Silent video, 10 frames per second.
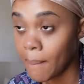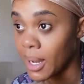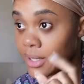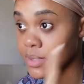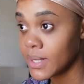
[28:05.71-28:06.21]
My
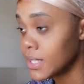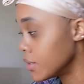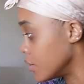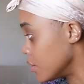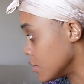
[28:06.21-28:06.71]
husband
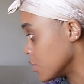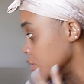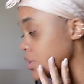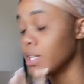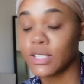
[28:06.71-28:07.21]
didn't go to school
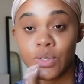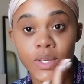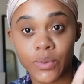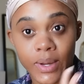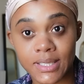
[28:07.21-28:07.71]
today, so
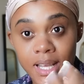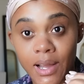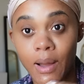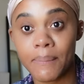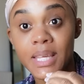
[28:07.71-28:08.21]
he went and
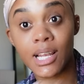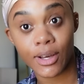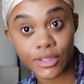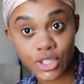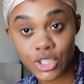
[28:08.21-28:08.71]
got me
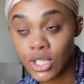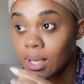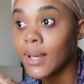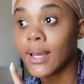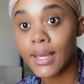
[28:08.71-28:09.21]
lunch,
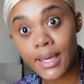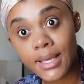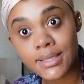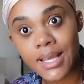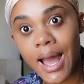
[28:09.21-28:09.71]

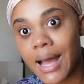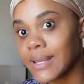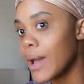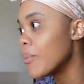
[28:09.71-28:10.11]
eat, and I